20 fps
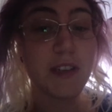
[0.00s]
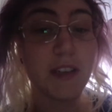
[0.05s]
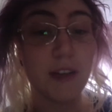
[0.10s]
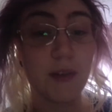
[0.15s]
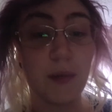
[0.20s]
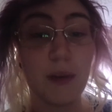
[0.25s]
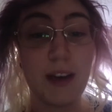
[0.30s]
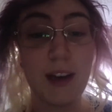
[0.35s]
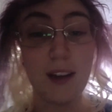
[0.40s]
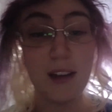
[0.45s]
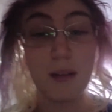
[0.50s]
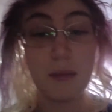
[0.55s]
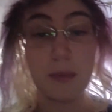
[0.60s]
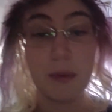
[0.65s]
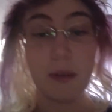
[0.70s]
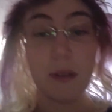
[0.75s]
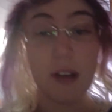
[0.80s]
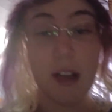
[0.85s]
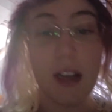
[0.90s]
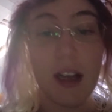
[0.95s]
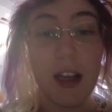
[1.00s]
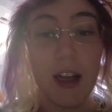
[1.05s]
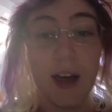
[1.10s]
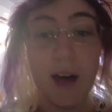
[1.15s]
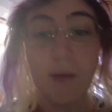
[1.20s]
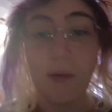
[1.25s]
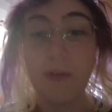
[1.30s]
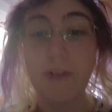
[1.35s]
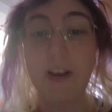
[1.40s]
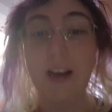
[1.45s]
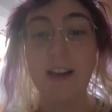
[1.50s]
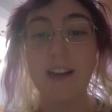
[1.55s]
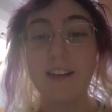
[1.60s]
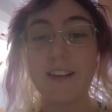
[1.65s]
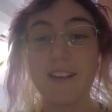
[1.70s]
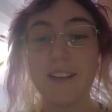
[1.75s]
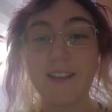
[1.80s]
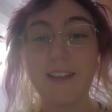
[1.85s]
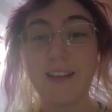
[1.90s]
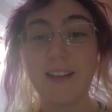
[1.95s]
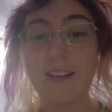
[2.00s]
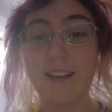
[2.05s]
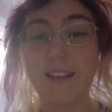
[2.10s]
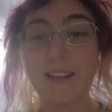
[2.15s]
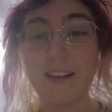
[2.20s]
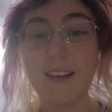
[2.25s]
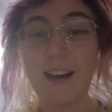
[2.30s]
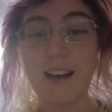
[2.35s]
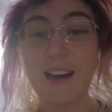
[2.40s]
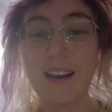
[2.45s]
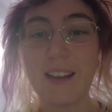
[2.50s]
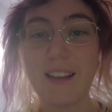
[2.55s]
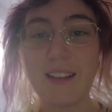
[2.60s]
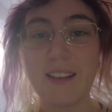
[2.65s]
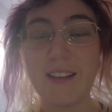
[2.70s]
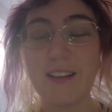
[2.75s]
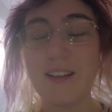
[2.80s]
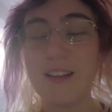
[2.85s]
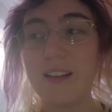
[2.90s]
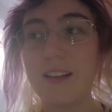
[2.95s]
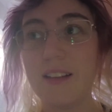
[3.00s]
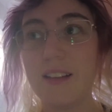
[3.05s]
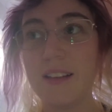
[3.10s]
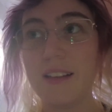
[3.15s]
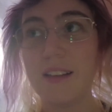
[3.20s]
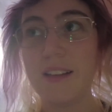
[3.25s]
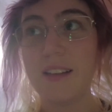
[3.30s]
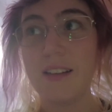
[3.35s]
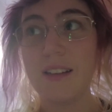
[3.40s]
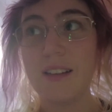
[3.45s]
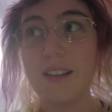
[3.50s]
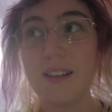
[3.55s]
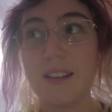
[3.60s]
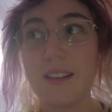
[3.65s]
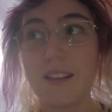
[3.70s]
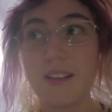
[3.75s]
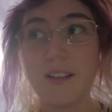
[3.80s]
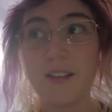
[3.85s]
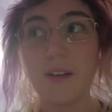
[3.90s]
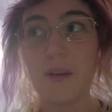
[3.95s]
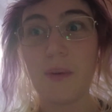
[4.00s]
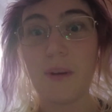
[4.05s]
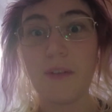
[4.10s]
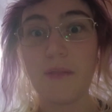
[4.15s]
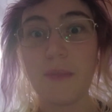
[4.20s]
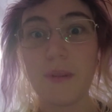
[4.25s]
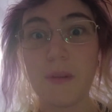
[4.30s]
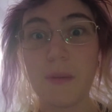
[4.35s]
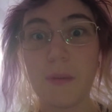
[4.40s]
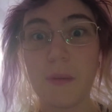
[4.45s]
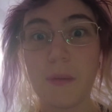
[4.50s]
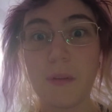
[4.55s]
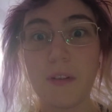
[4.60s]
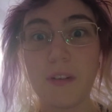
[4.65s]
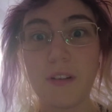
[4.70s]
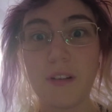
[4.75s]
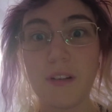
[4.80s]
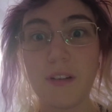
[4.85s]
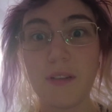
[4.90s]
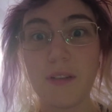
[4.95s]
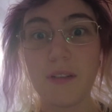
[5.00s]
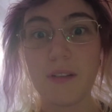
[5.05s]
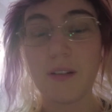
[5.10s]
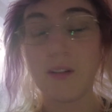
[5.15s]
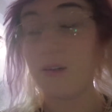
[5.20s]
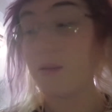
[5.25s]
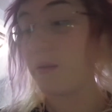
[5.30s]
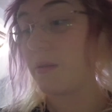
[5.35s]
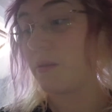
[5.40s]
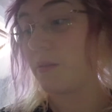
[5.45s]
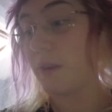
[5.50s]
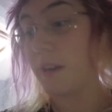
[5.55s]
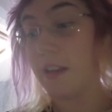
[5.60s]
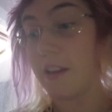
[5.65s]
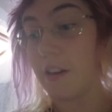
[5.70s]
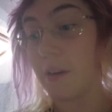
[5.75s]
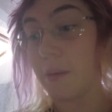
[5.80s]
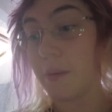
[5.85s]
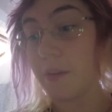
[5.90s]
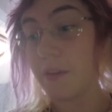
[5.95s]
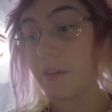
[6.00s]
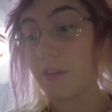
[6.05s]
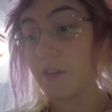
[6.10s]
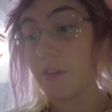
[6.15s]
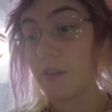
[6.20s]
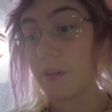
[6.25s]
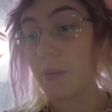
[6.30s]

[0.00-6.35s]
as well, but we've kind of just said to the guy that there's nowhere for me to put my stuff, so when he comes in to do the